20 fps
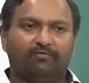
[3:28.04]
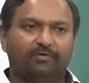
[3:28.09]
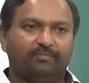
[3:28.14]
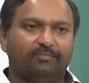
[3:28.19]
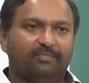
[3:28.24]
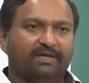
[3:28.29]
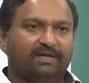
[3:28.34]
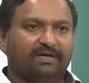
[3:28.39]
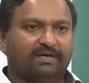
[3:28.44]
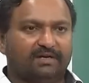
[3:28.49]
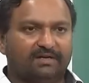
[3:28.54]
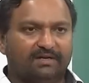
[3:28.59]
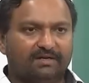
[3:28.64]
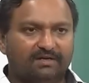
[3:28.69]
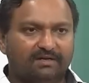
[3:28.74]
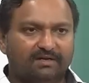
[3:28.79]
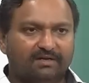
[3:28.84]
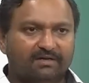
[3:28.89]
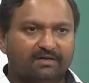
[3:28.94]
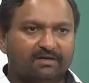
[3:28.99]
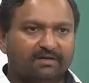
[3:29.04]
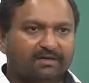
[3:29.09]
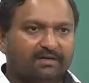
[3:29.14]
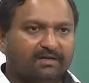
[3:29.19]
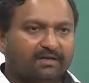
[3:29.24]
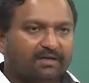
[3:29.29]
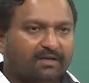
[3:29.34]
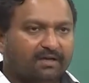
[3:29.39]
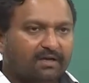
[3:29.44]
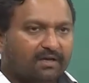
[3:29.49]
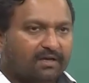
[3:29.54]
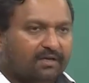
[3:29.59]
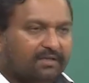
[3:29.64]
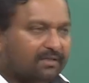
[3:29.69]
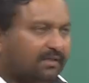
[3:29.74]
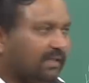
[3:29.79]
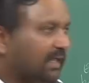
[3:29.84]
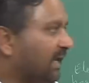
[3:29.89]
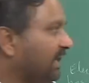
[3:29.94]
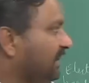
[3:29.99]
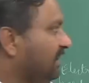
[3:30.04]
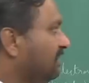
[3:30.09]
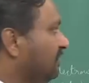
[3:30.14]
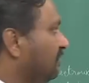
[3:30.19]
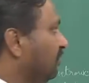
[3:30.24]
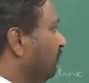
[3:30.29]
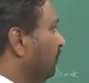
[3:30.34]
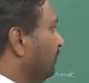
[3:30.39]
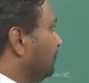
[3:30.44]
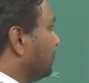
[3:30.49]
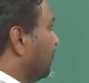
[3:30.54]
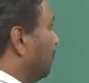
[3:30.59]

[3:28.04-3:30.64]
from there that to which